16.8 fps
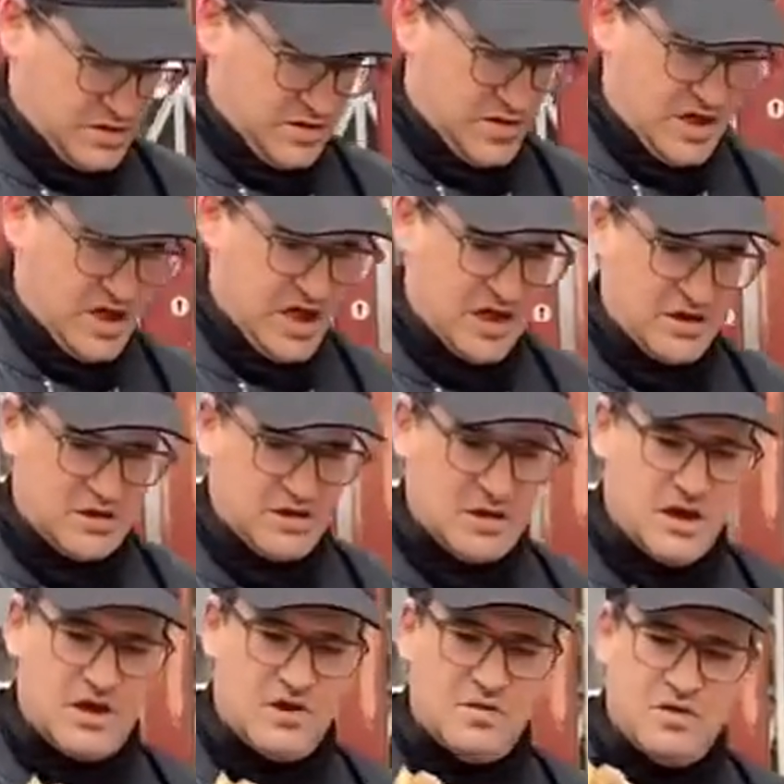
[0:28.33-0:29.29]
okay,
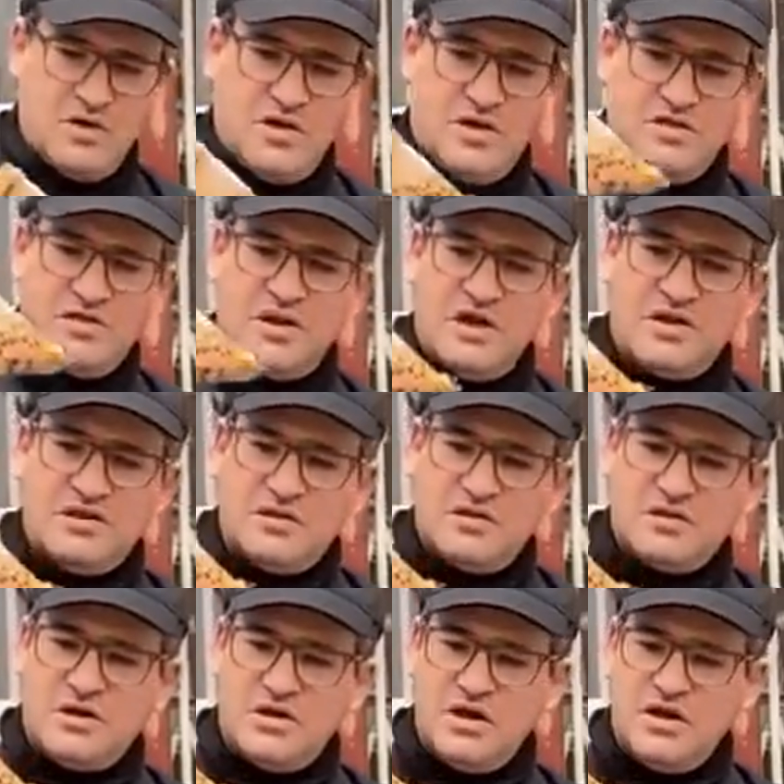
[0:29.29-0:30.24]
so nice and
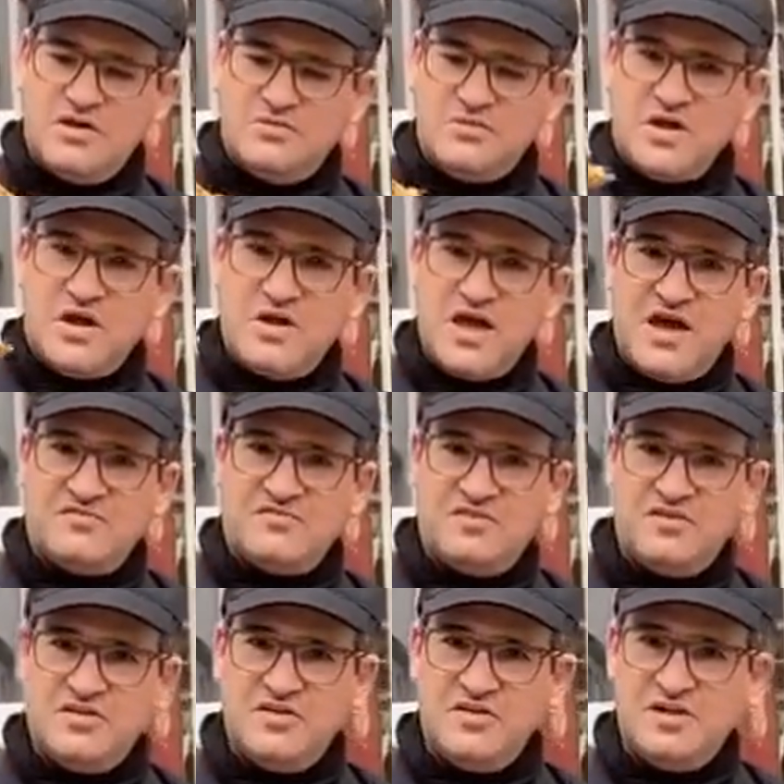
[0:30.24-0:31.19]
solid. Don't have to
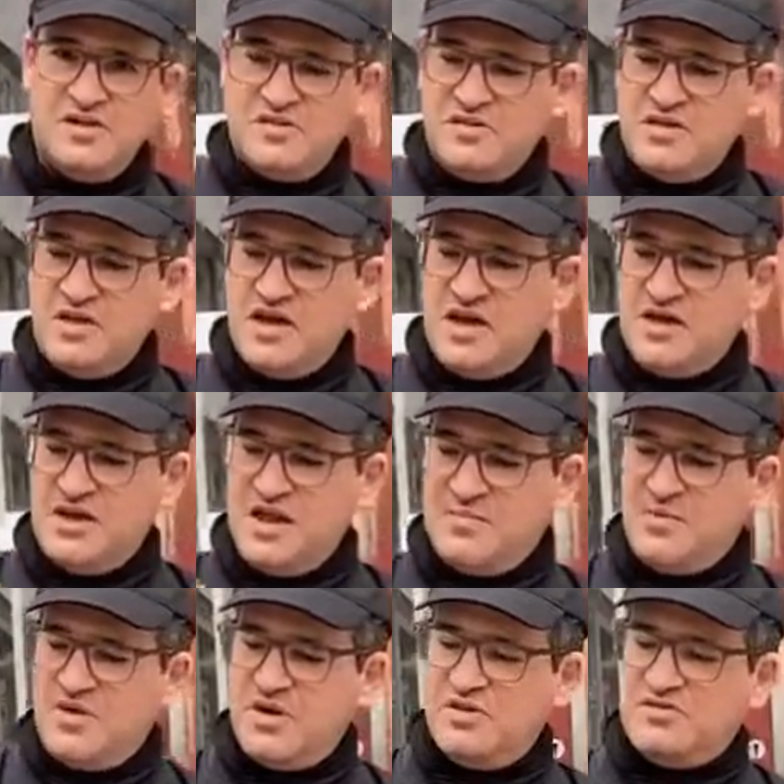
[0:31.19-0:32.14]
do the
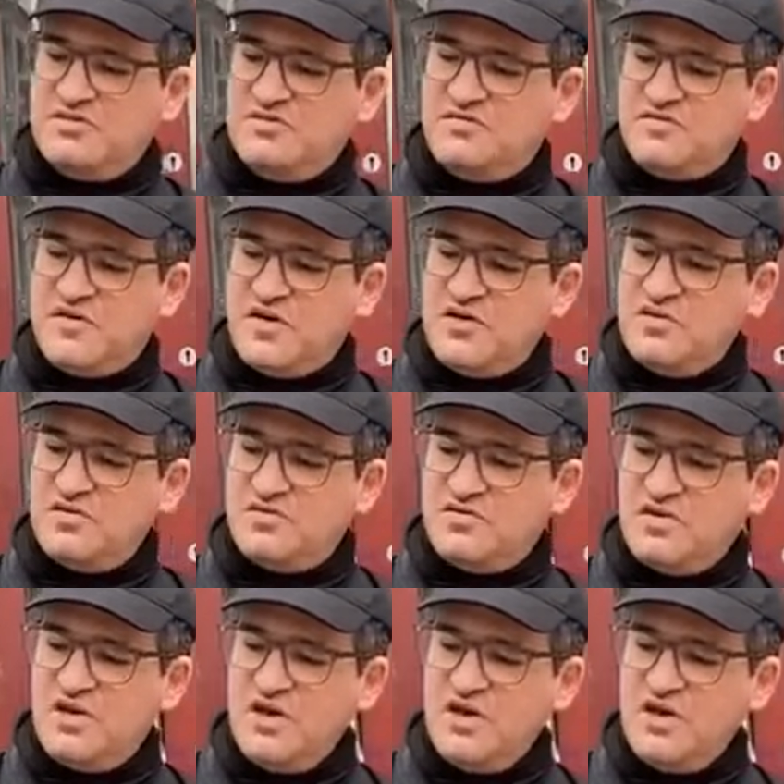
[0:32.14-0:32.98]
Neapolitan fold.